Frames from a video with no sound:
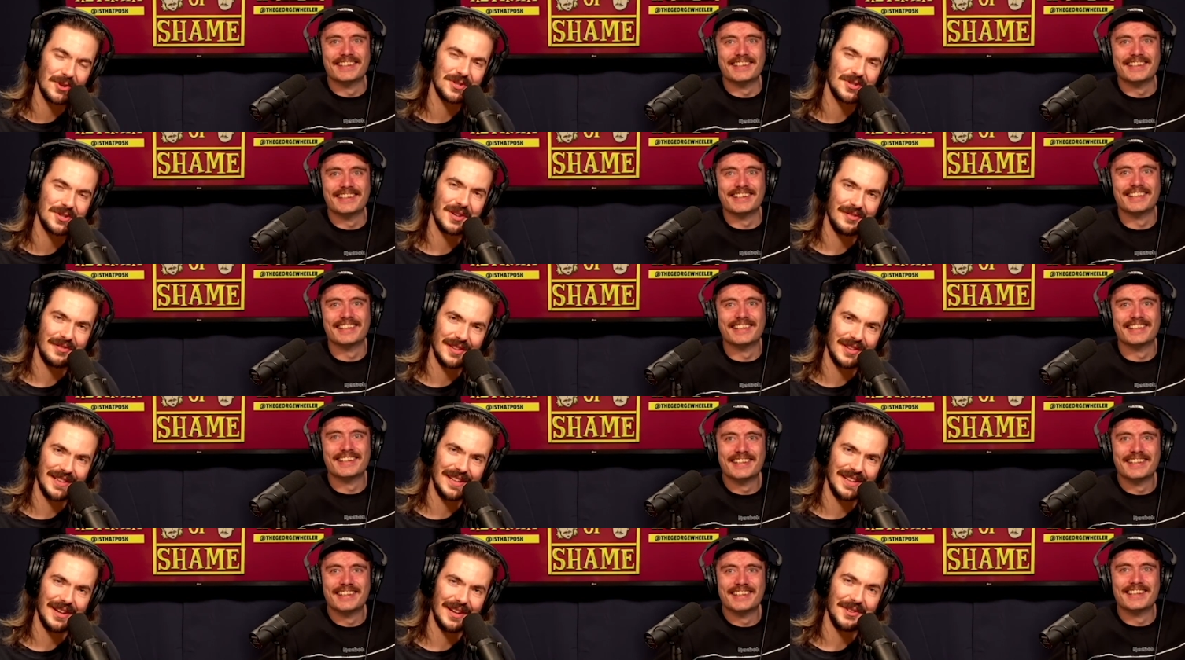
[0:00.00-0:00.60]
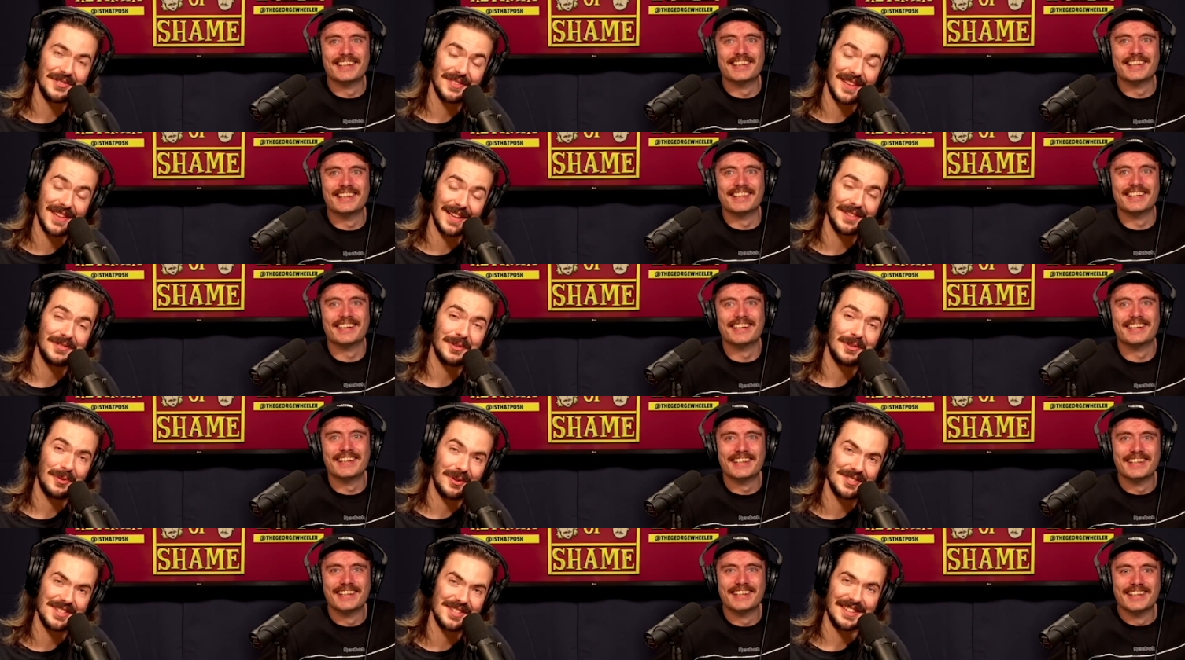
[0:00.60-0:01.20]
Speaker 1: watch our videos.
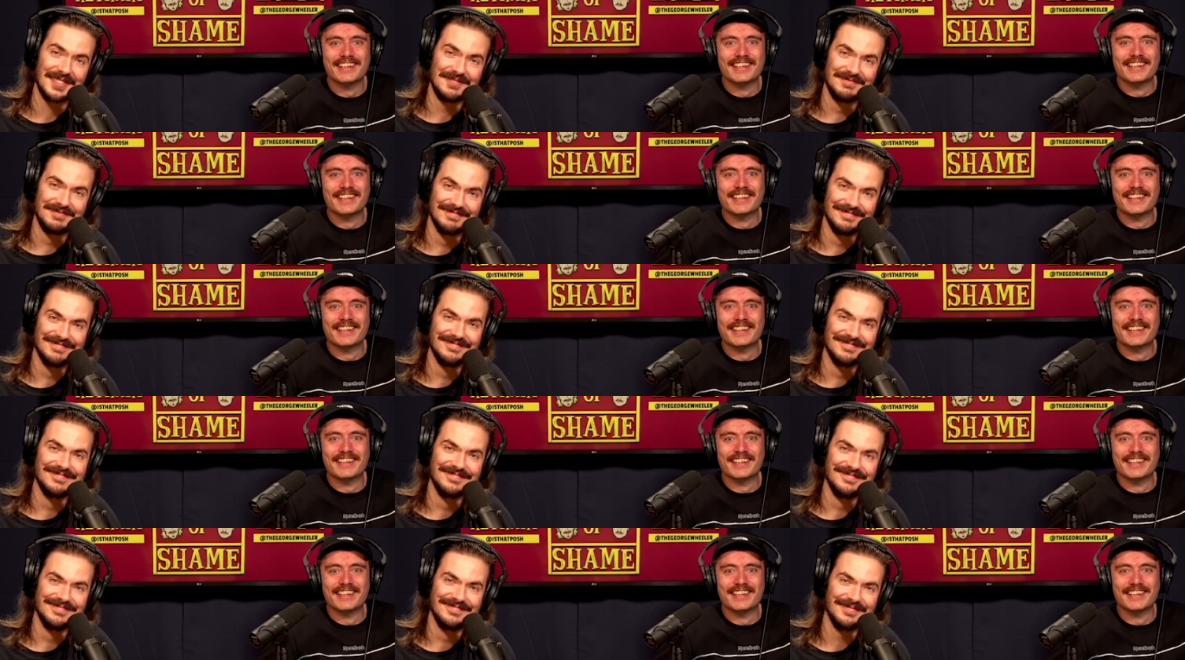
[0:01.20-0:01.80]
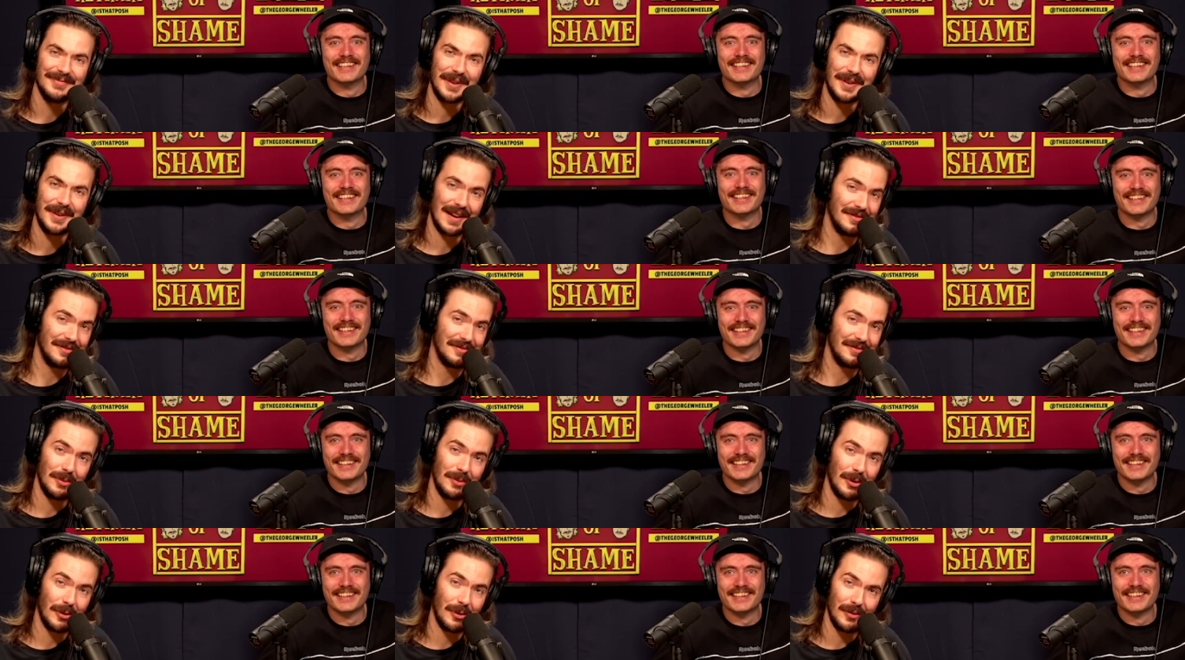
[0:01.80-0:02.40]
Thanks for watching. We
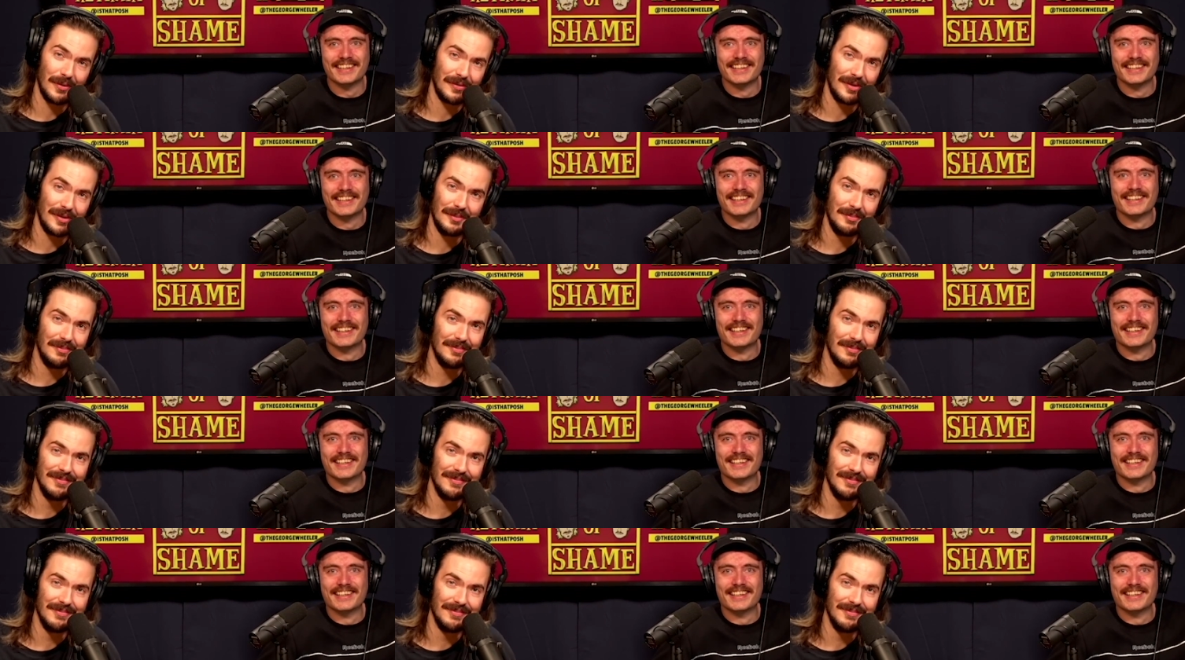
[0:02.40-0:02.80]
have more of